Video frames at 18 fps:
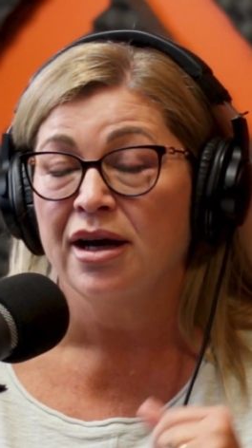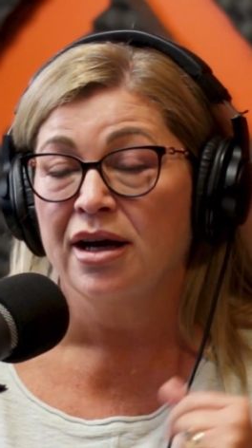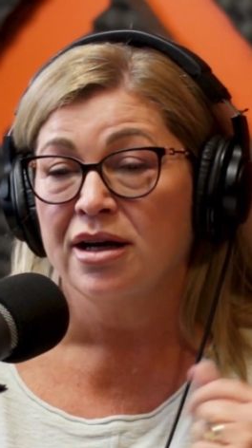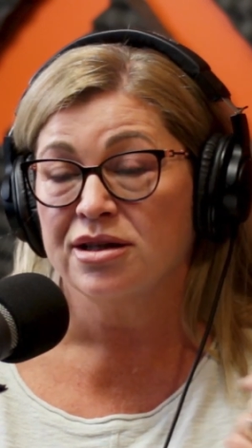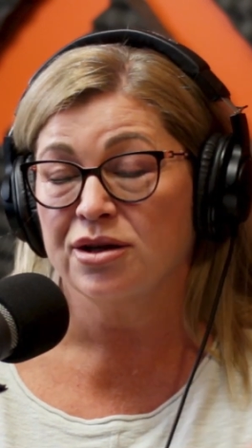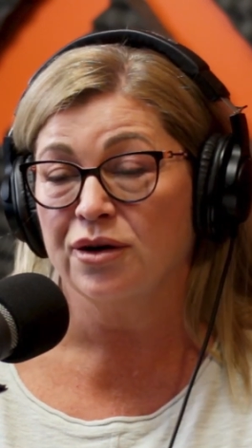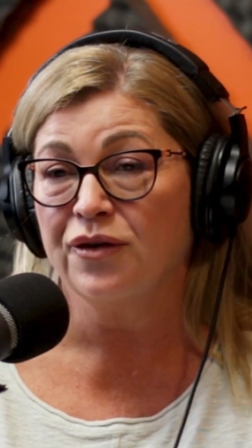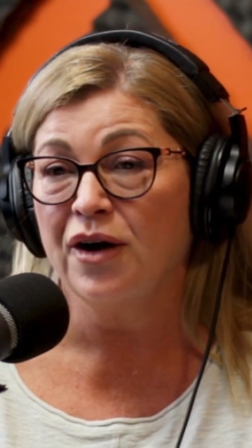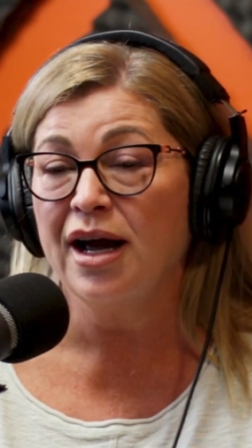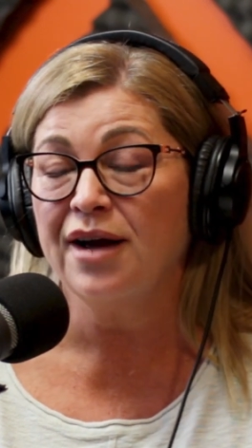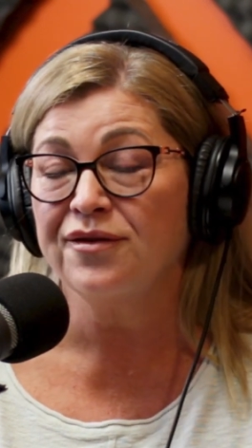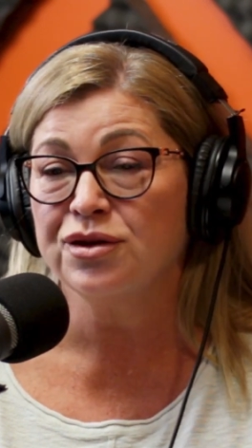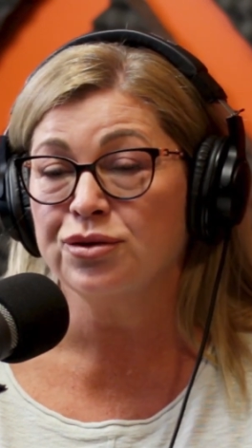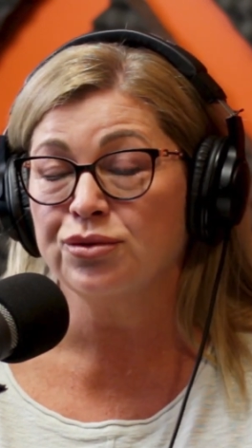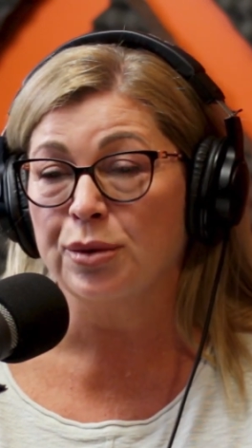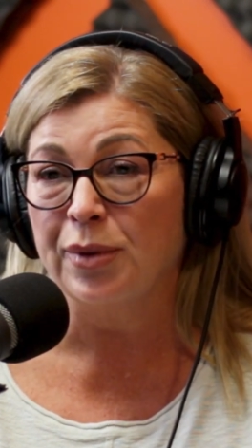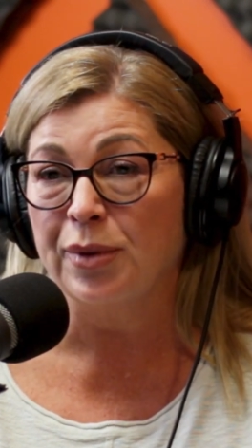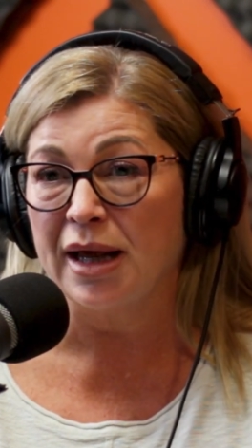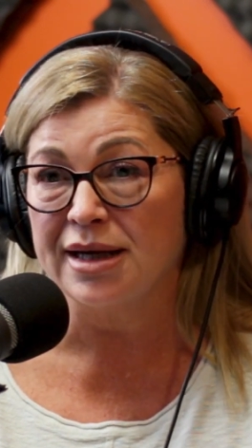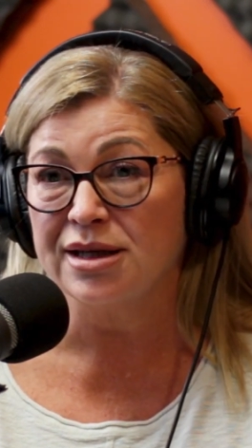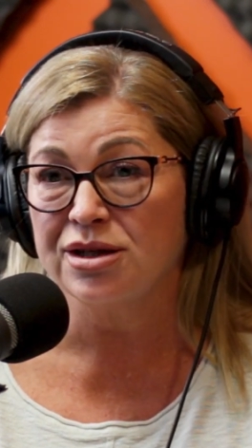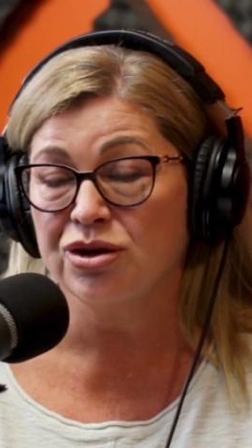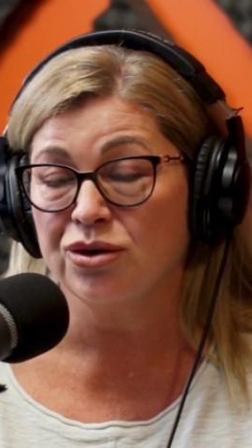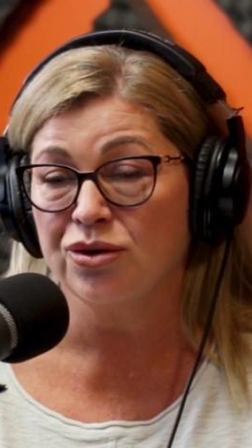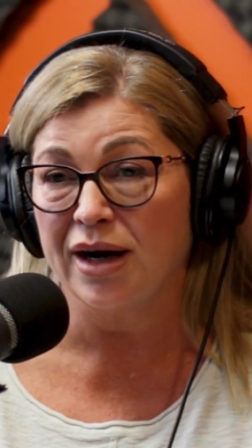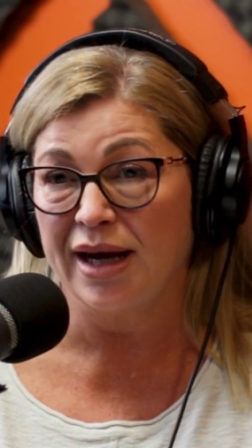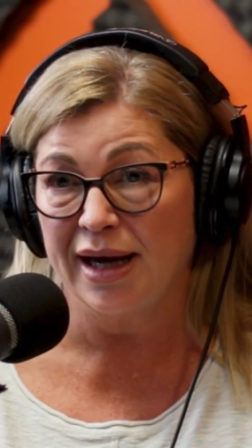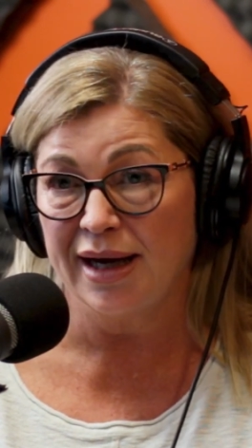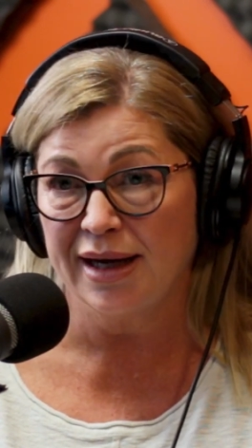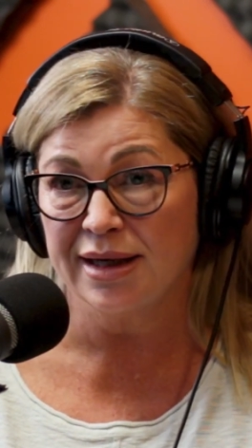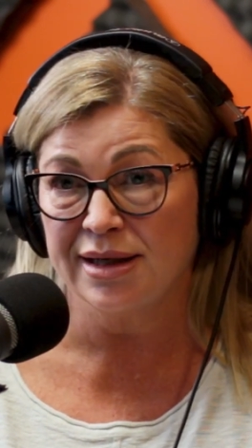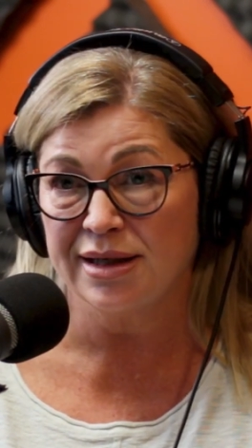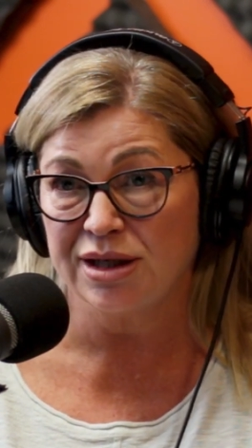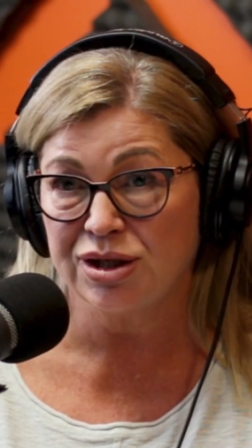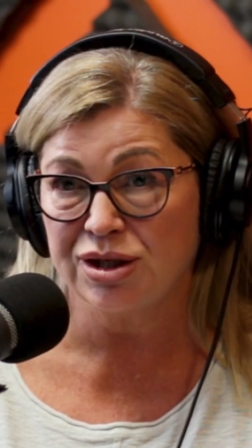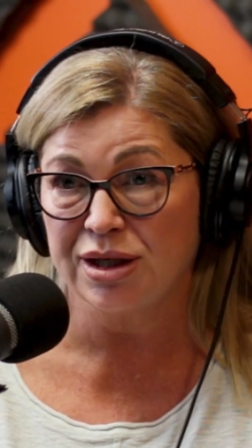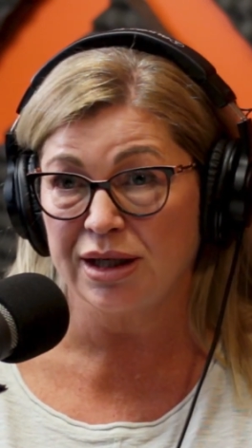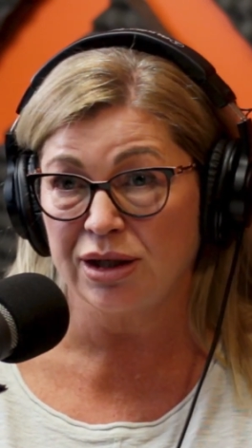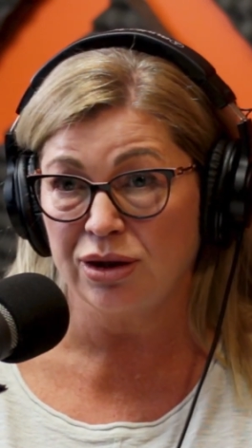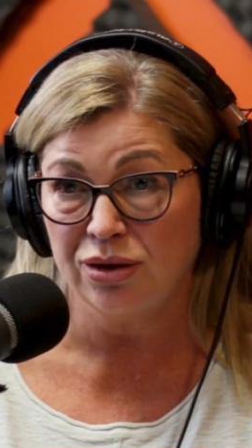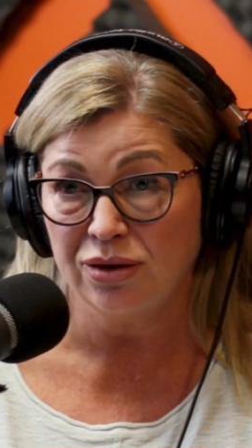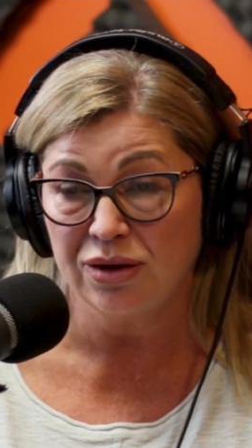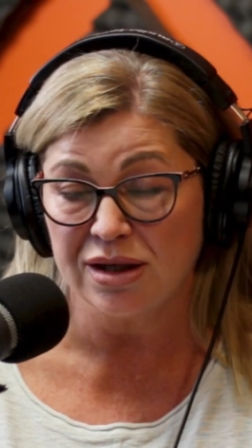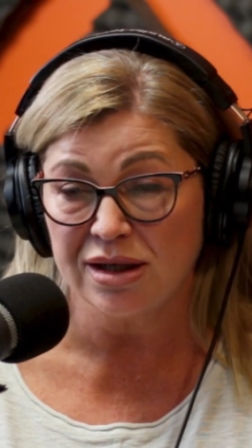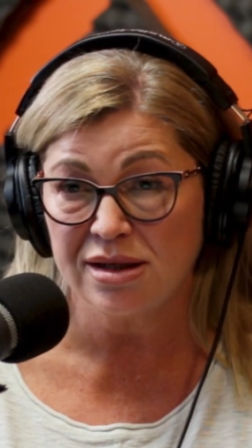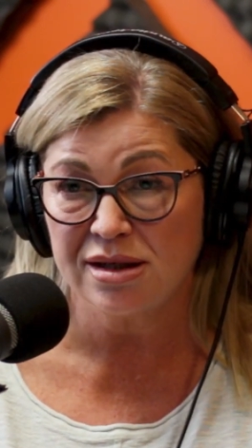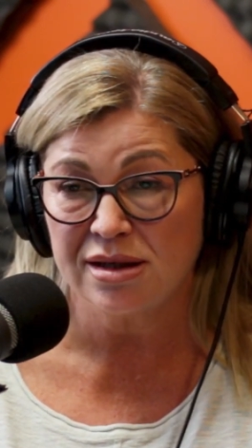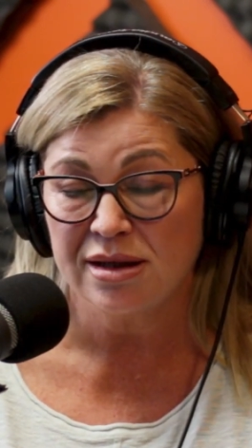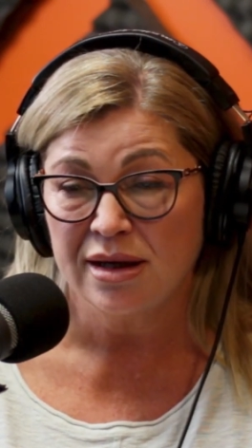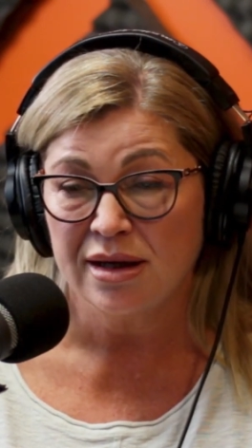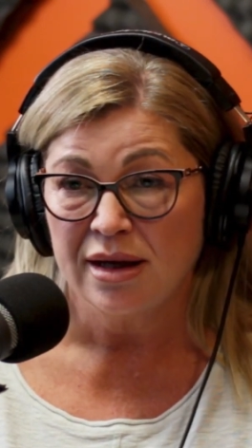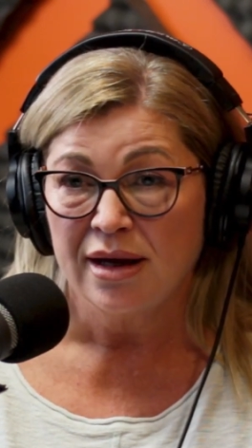So if I have to replace your air conditioning unit,